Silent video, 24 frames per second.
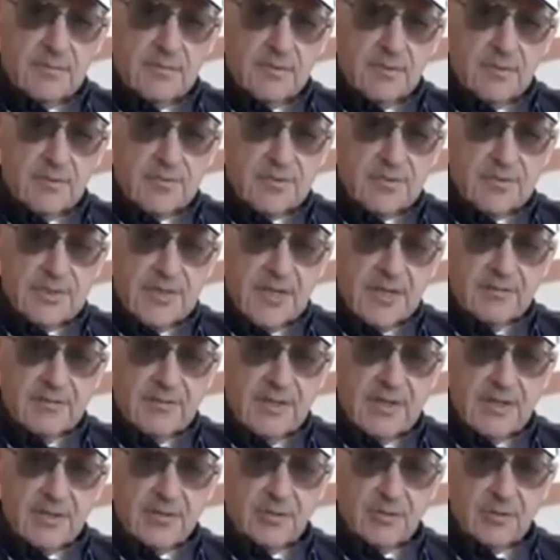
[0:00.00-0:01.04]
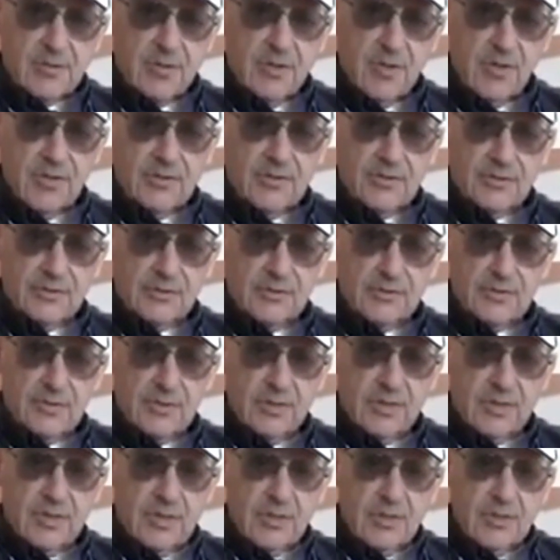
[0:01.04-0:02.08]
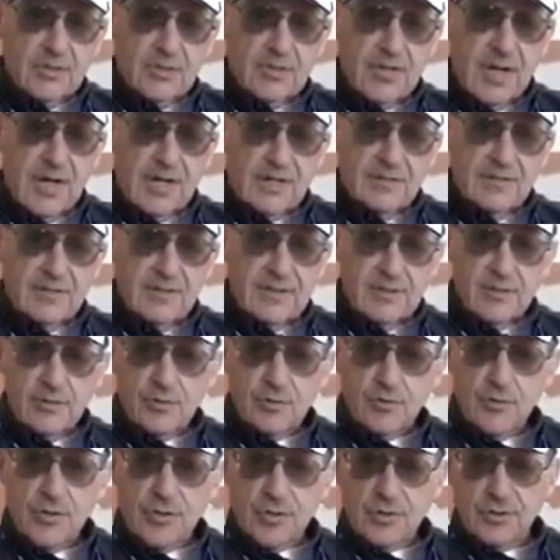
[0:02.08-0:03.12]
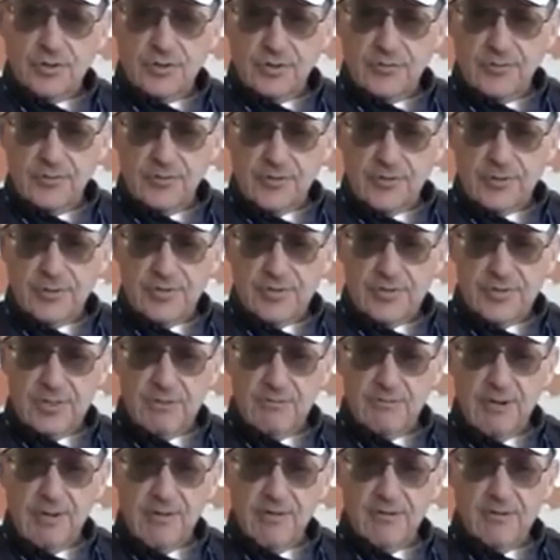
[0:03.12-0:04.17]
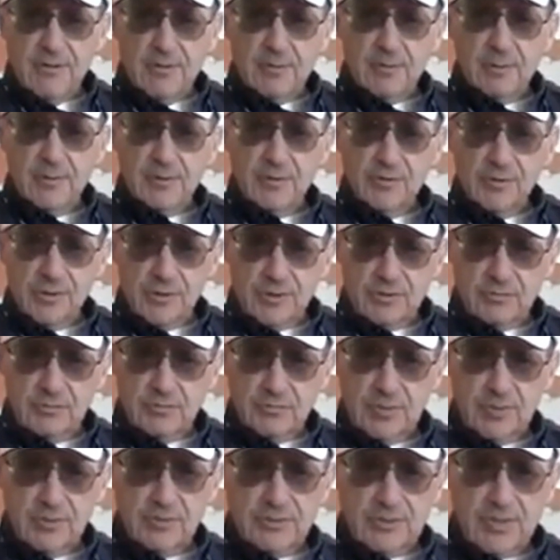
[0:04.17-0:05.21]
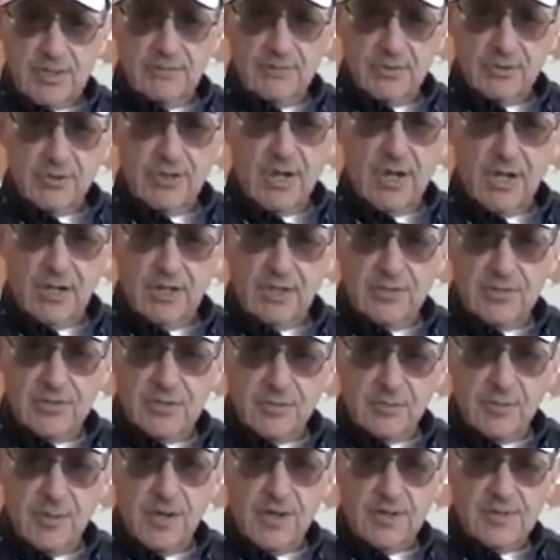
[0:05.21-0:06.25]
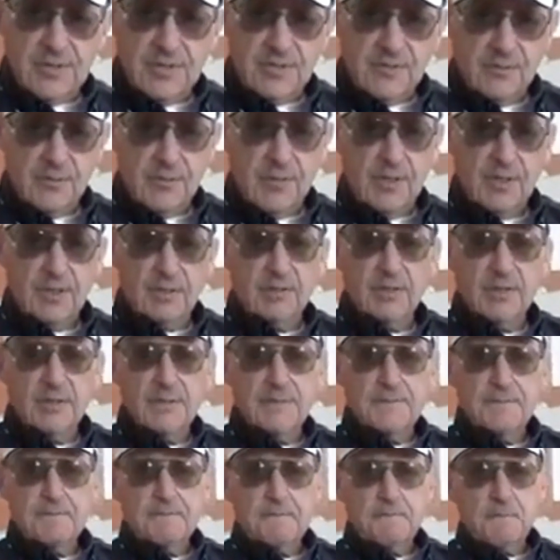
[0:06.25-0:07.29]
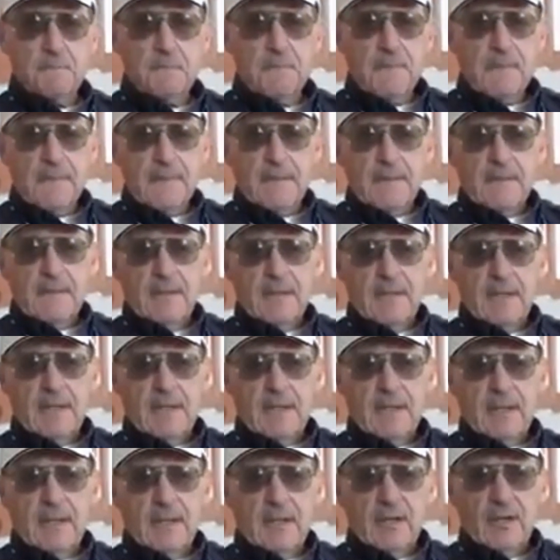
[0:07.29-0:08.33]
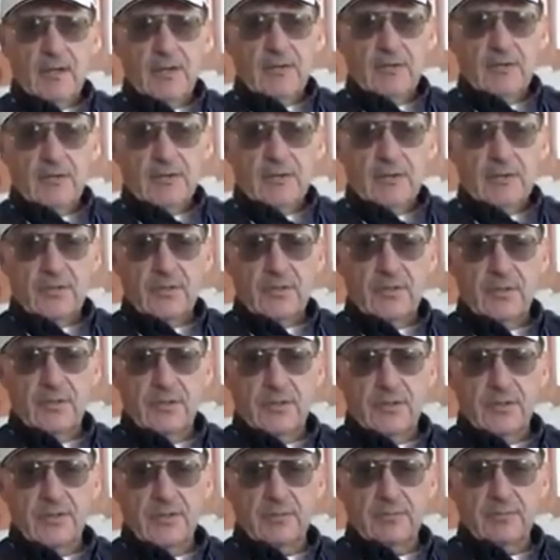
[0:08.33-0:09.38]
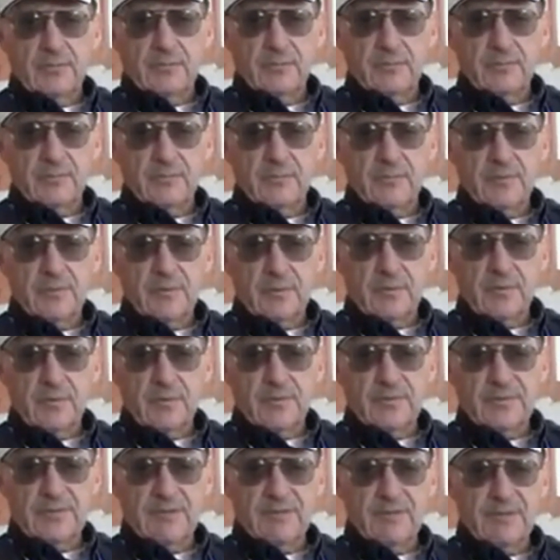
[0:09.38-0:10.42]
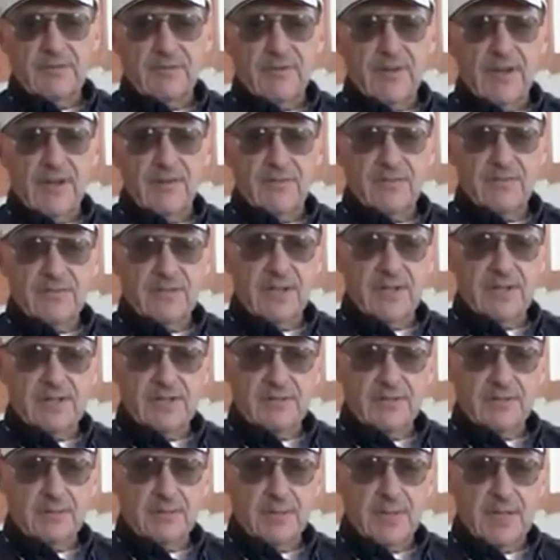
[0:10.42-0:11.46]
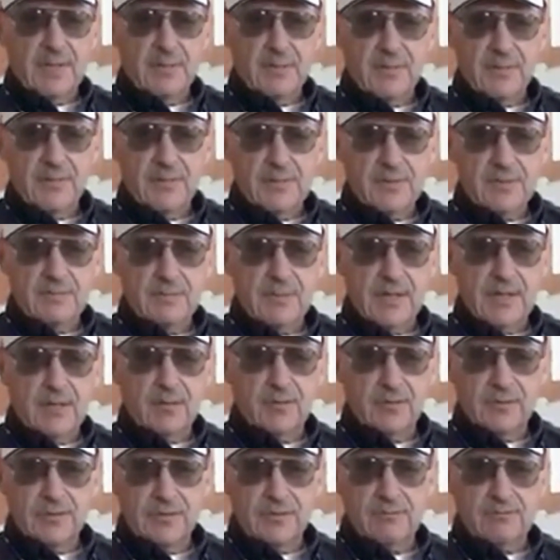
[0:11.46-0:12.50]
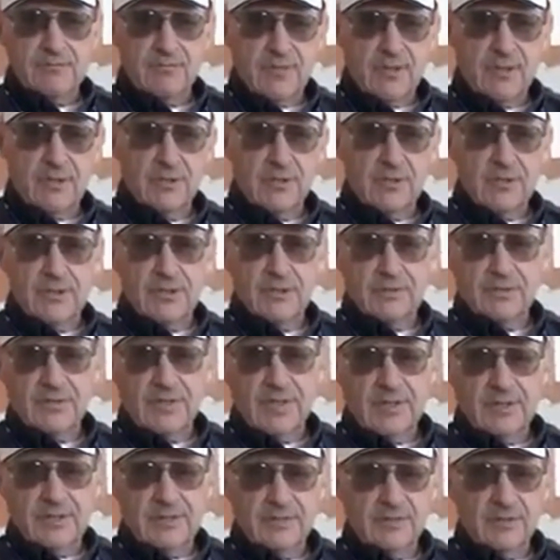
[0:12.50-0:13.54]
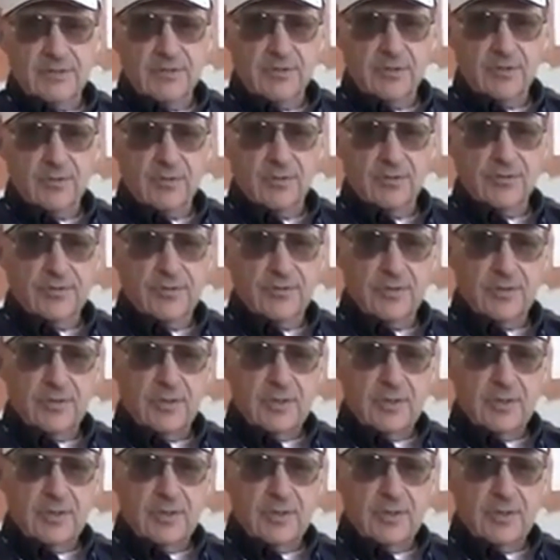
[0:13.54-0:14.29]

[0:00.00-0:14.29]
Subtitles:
those that died of natural causes died of a nutritional deficiency rather than pollution. It was kind of a shock and a surprise to everybody. And there were 75 scientific papers in medical and veterinary and scientific journals,